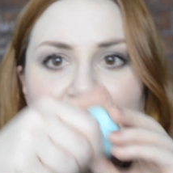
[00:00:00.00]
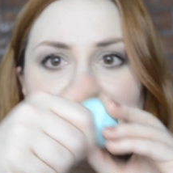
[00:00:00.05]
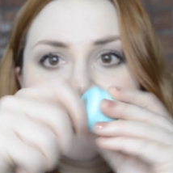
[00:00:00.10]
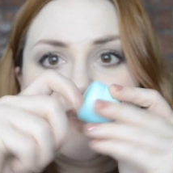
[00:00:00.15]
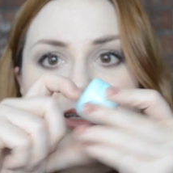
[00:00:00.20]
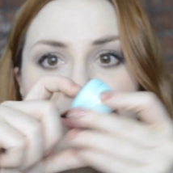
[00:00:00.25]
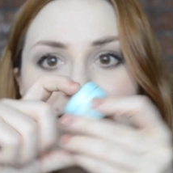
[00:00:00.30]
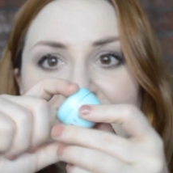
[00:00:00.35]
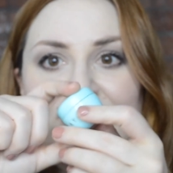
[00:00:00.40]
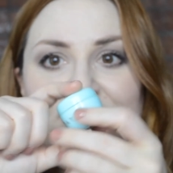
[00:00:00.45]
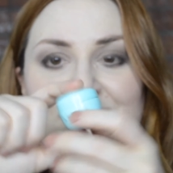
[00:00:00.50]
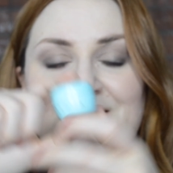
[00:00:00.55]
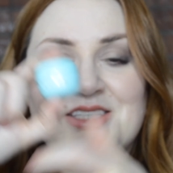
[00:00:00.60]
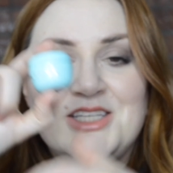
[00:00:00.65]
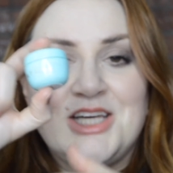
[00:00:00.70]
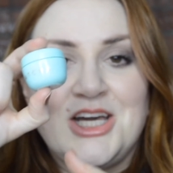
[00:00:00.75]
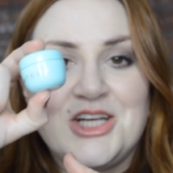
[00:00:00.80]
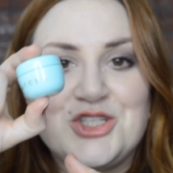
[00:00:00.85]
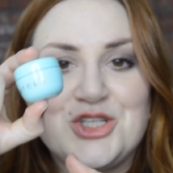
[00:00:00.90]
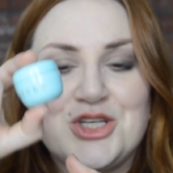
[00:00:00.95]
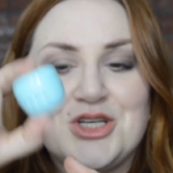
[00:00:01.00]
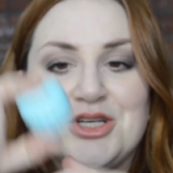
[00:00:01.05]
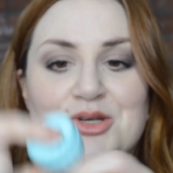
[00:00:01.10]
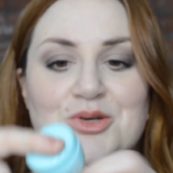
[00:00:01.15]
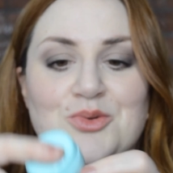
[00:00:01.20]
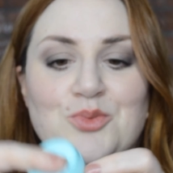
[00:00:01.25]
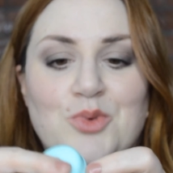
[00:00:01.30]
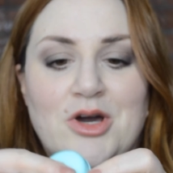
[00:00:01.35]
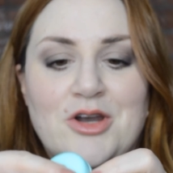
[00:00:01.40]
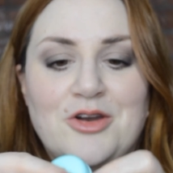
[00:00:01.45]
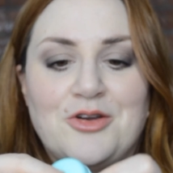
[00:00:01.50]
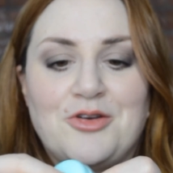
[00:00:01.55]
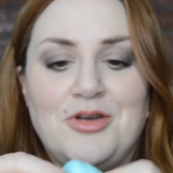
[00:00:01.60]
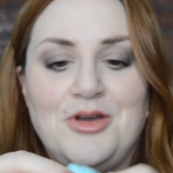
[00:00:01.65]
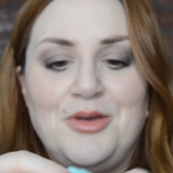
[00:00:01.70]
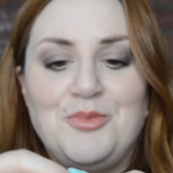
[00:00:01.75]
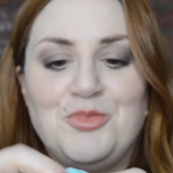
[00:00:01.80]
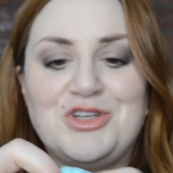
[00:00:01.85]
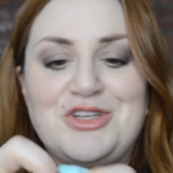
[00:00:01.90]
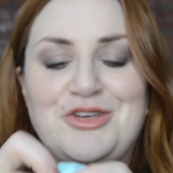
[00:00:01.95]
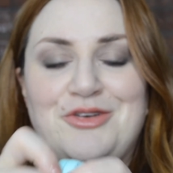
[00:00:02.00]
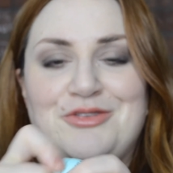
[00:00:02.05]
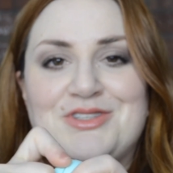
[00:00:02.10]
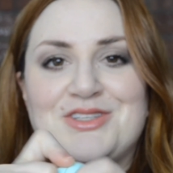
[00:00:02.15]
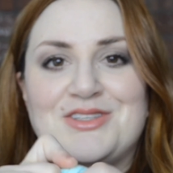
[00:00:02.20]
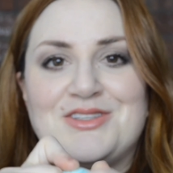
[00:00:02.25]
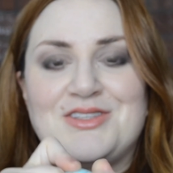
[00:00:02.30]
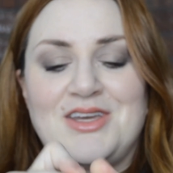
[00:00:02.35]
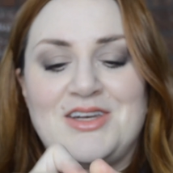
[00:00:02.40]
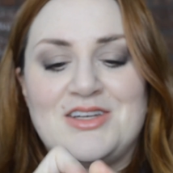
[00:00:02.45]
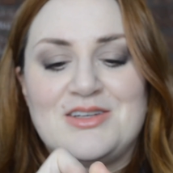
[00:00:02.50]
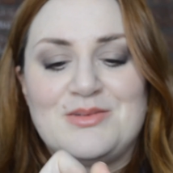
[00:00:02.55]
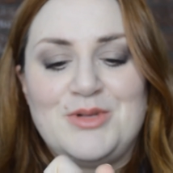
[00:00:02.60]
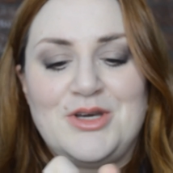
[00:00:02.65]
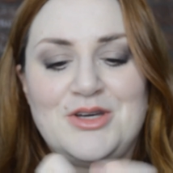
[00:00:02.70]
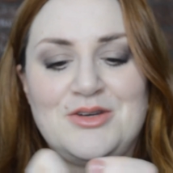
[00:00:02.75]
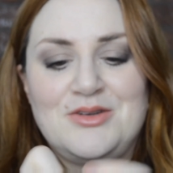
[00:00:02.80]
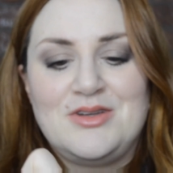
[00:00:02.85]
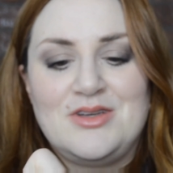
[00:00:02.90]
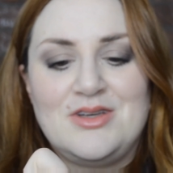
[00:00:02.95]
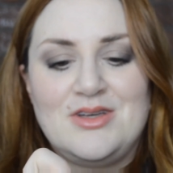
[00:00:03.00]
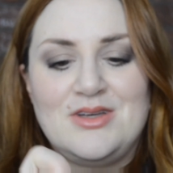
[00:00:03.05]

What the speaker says: This is the Tatcha water cream, which I was excited about,